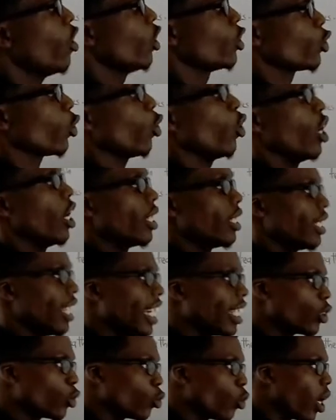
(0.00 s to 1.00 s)
So
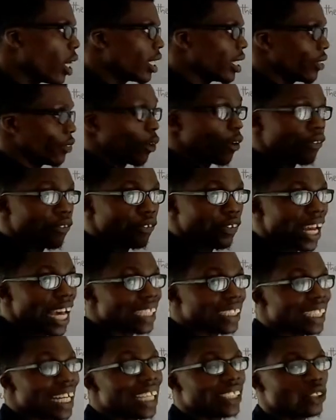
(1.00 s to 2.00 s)
this one is for
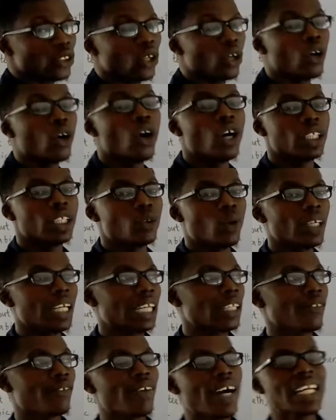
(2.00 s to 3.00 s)
flight. That's the one
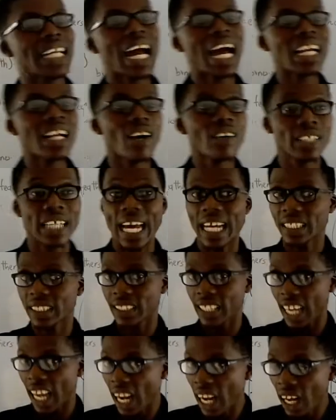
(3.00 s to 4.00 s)
that you find around their
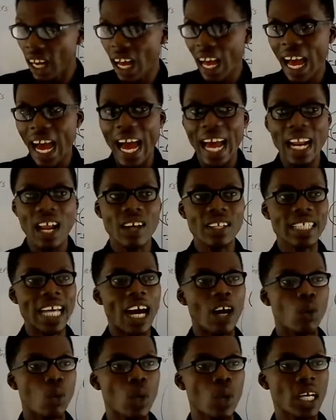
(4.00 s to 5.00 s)
tail, around
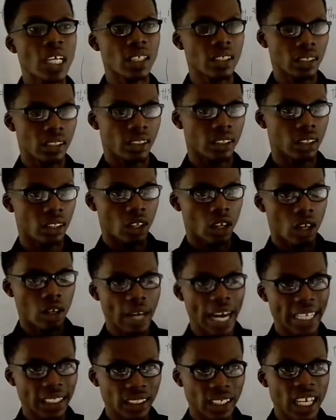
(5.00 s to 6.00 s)
their wings.
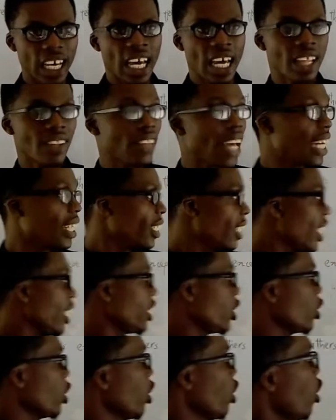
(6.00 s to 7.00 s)
Alright? Then
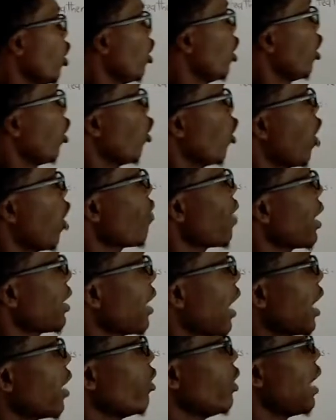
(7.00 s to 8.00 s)
these covert
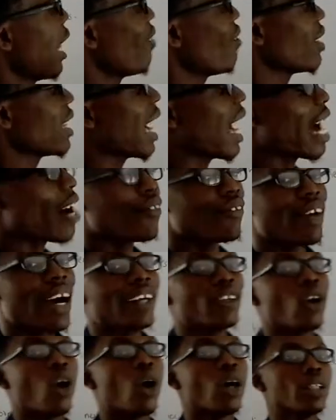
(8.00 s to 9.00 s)
and down feathers are
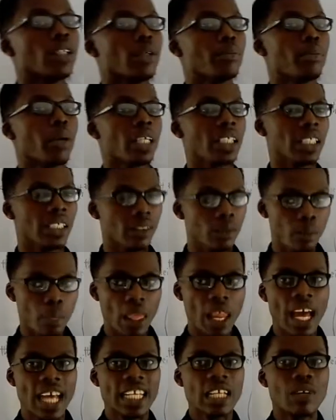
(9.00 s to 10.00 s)
found on the body.
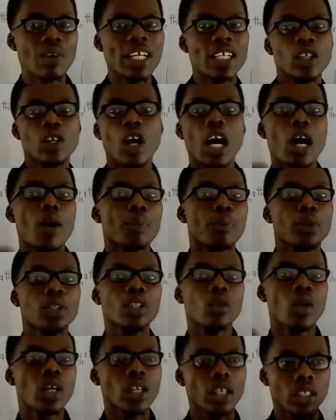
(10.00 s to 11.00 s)
Then when you approach
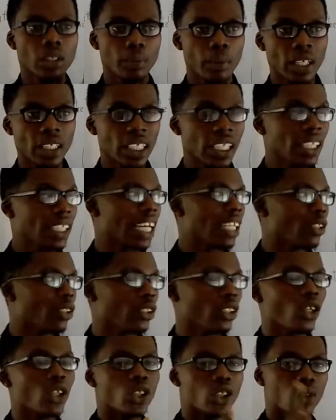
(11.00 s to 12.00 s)
the one on the body, then
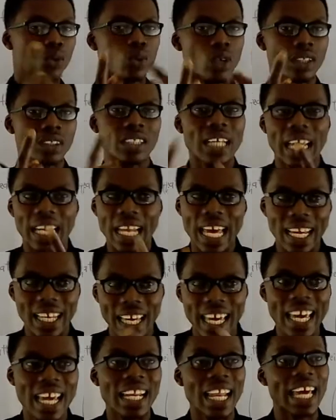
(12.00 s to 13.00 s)
those ones are like
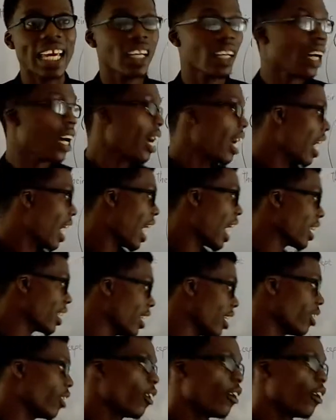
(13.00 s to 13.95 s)
hair-like are the